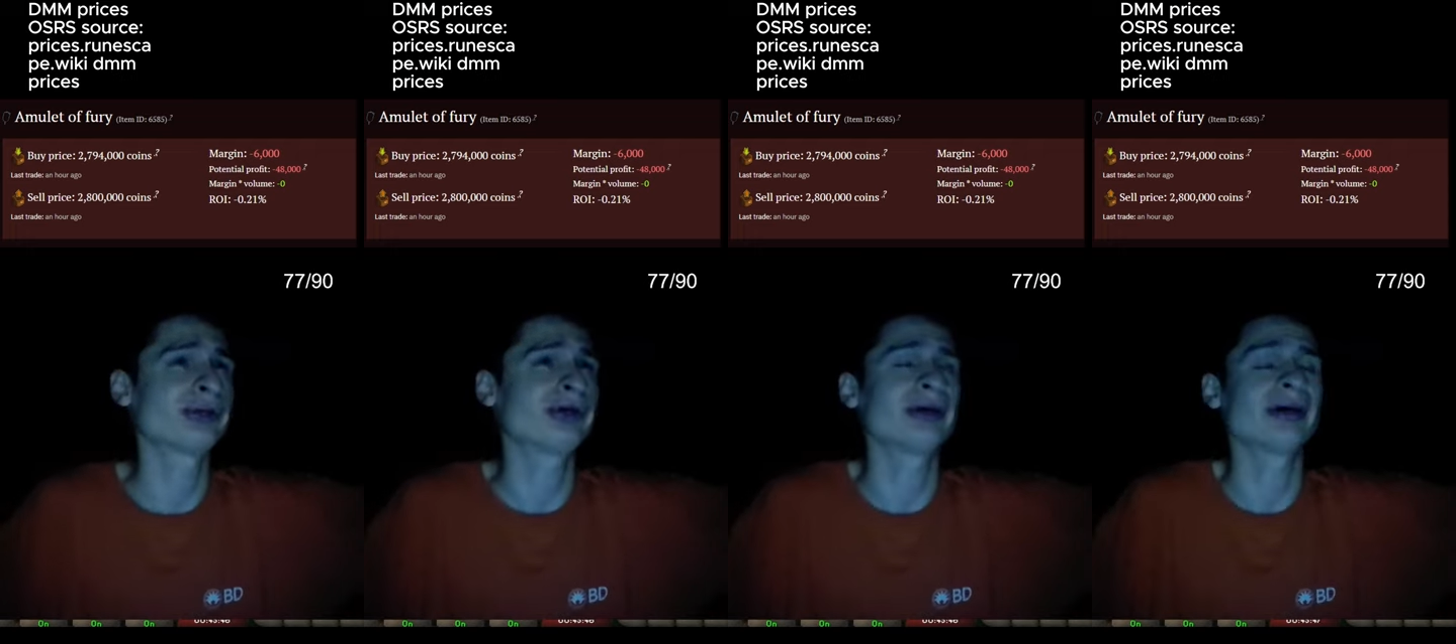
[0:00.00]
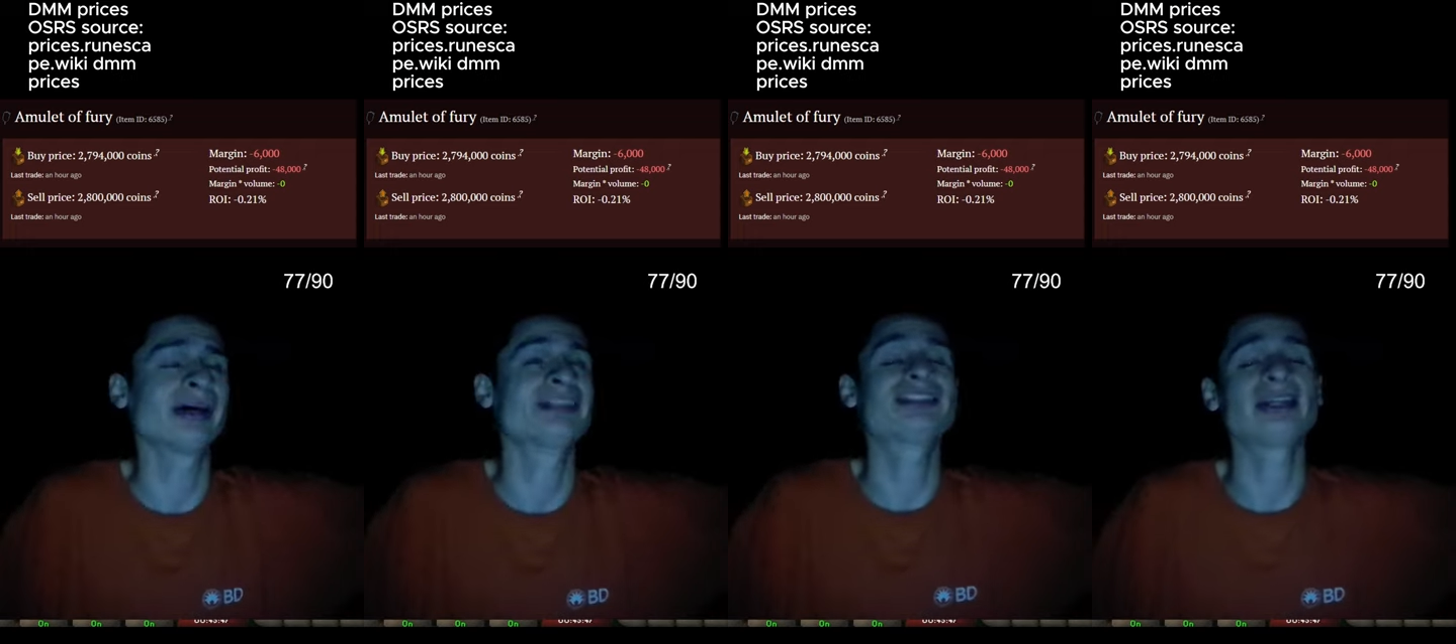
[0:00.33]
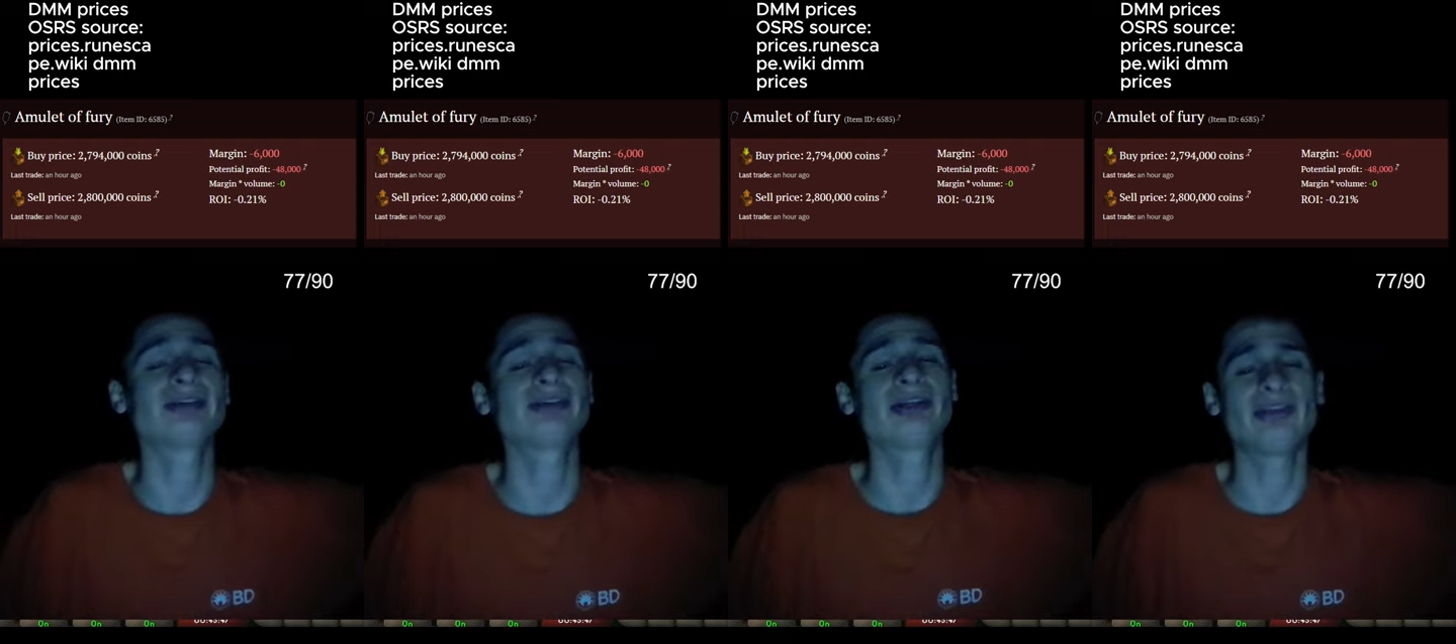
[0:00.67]
I had
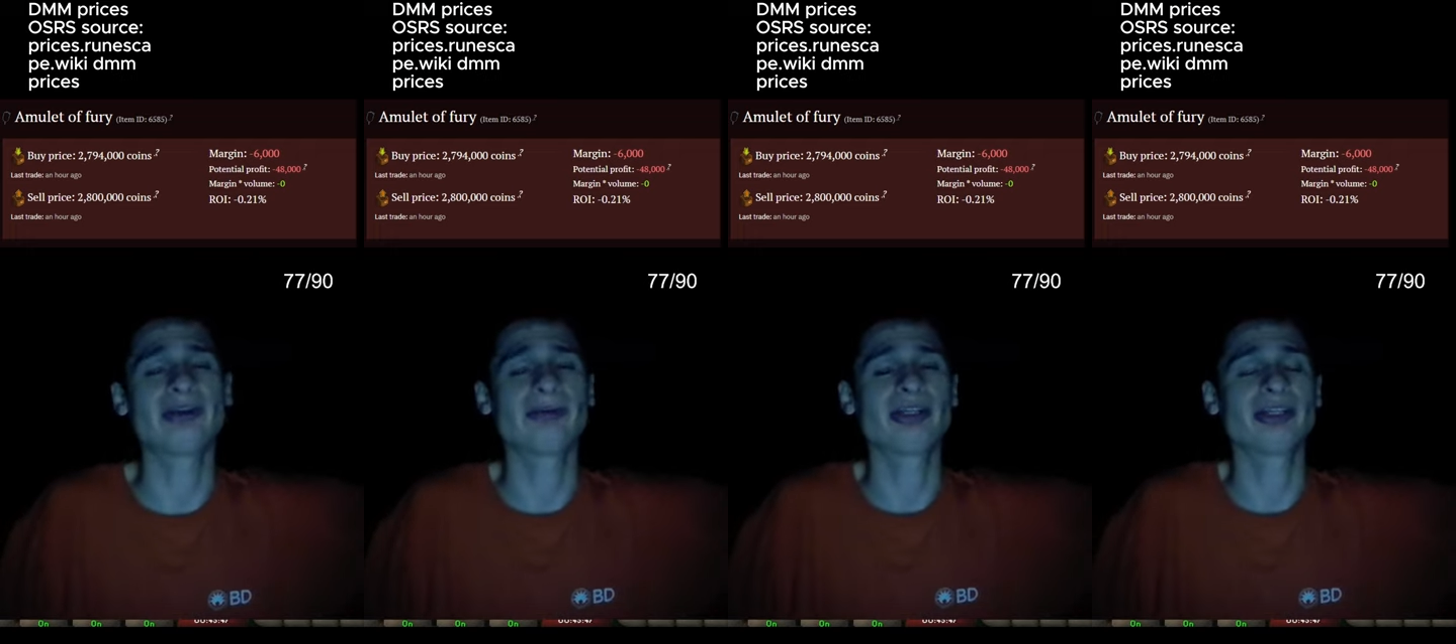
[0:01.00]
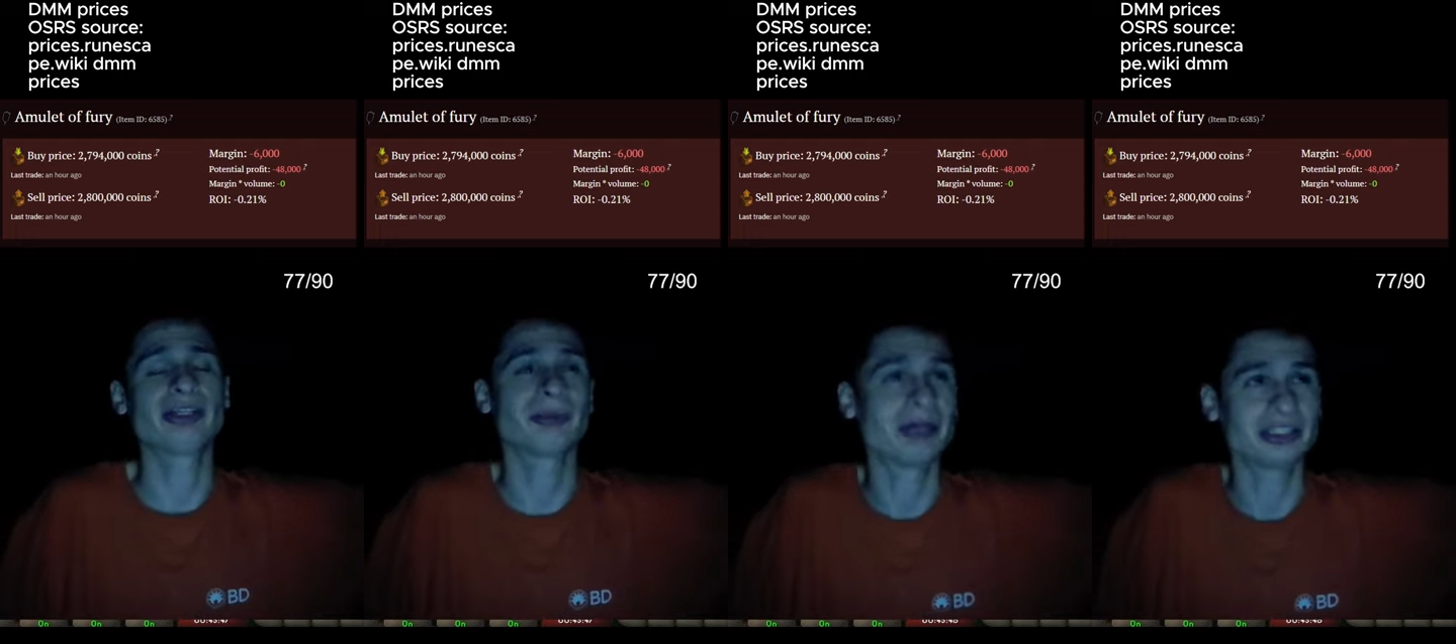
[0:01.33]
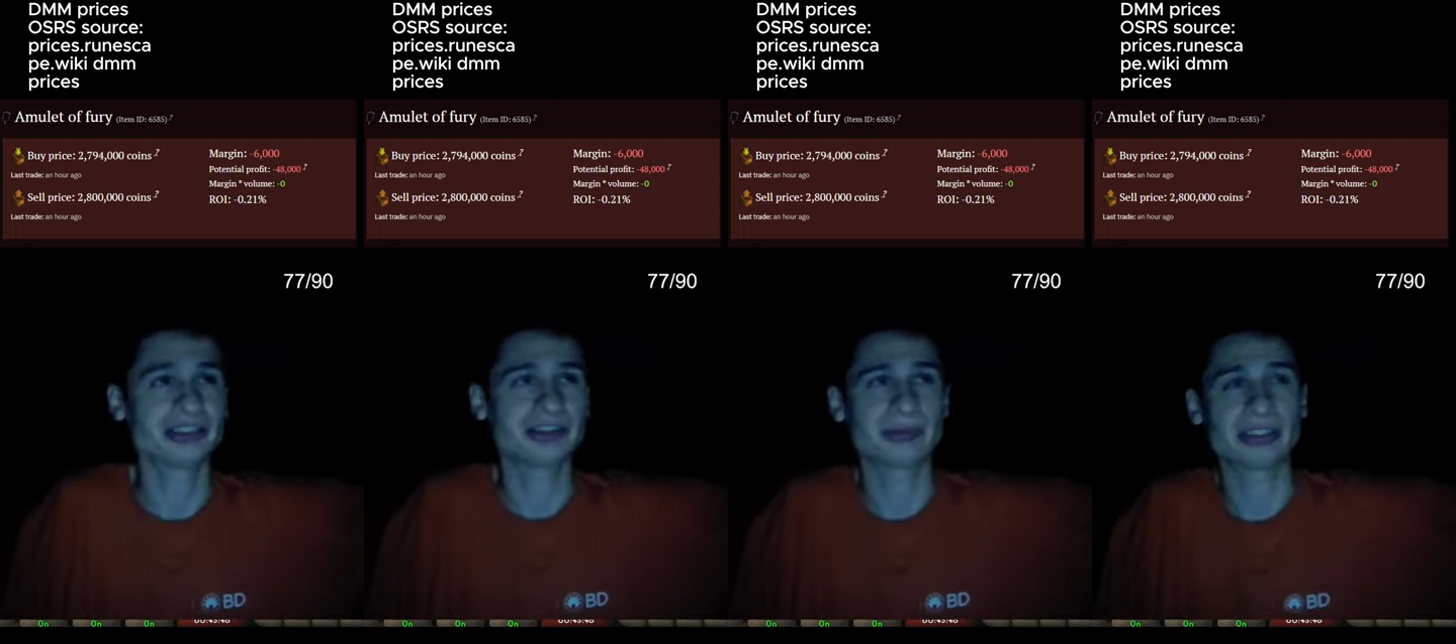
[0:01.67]
seven of them in the
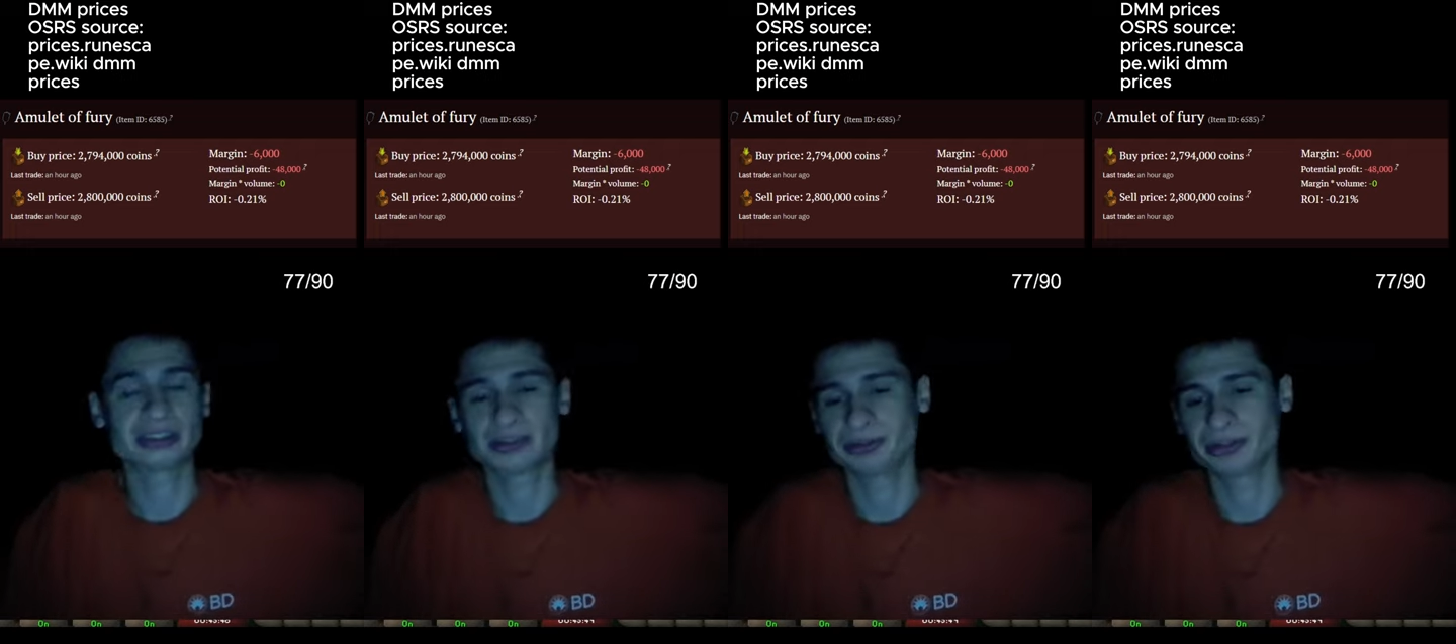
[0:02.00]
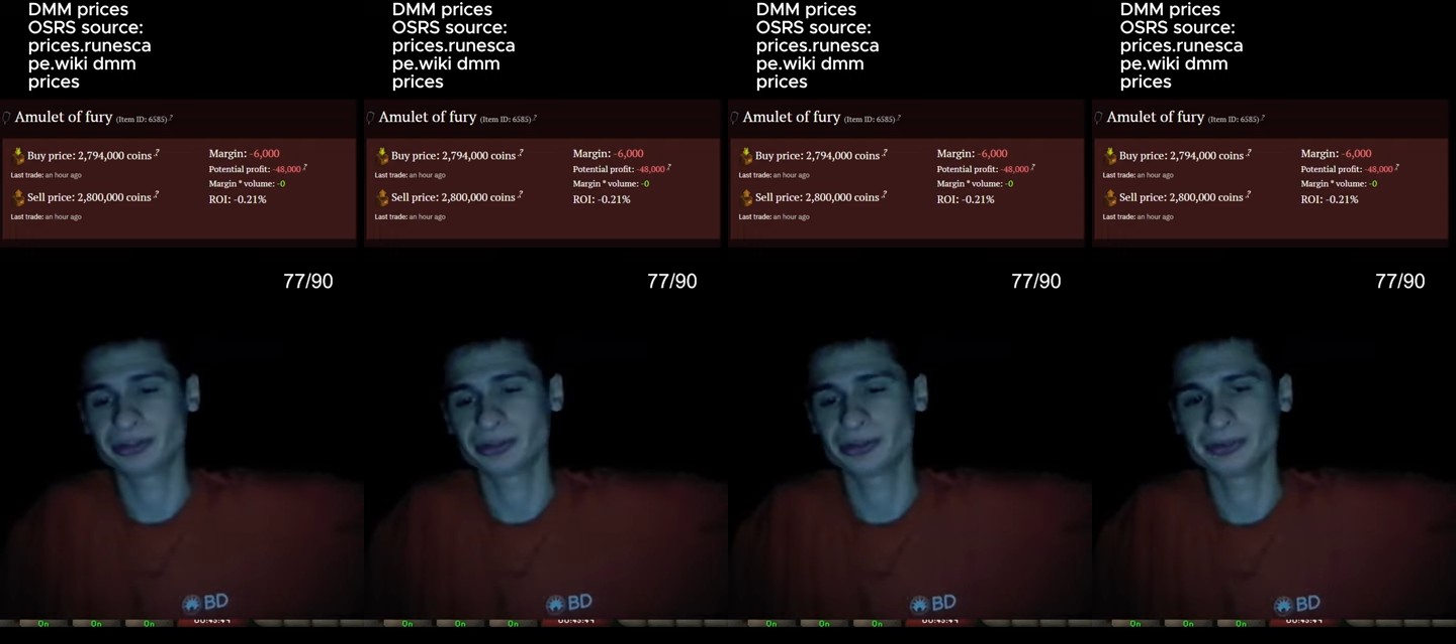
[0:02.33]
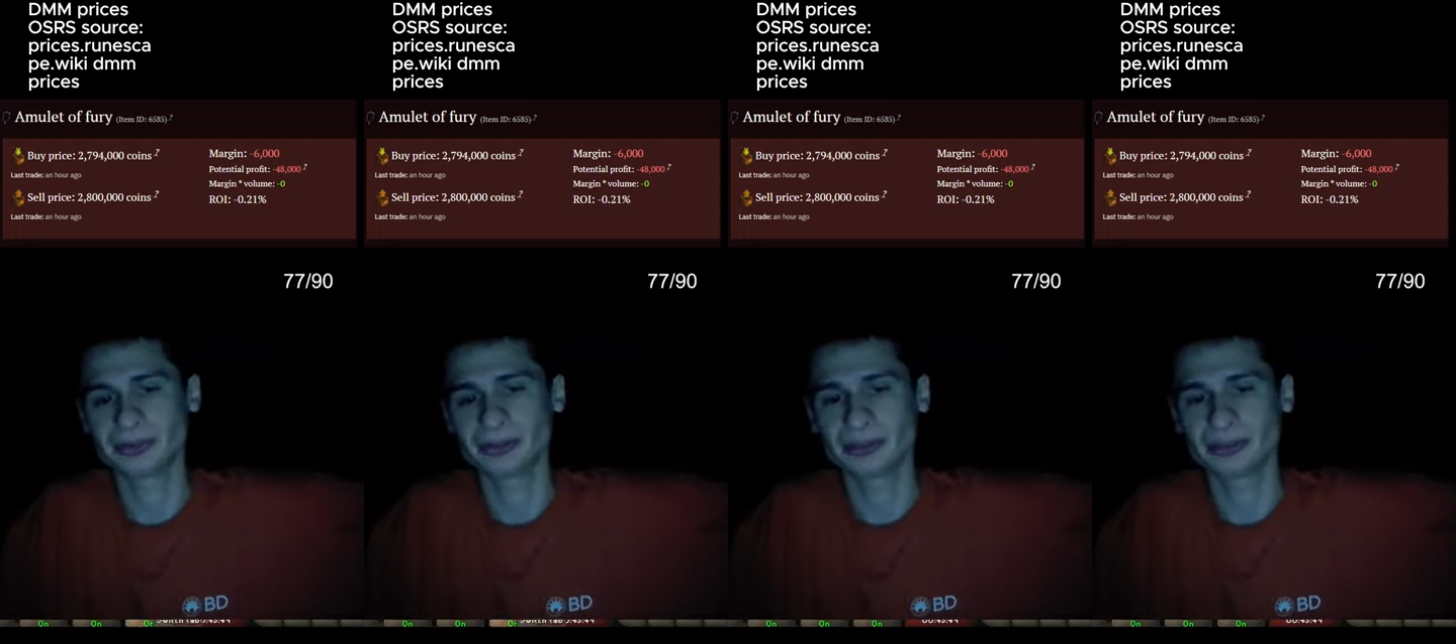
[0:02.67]
deposit box, and we sold them all.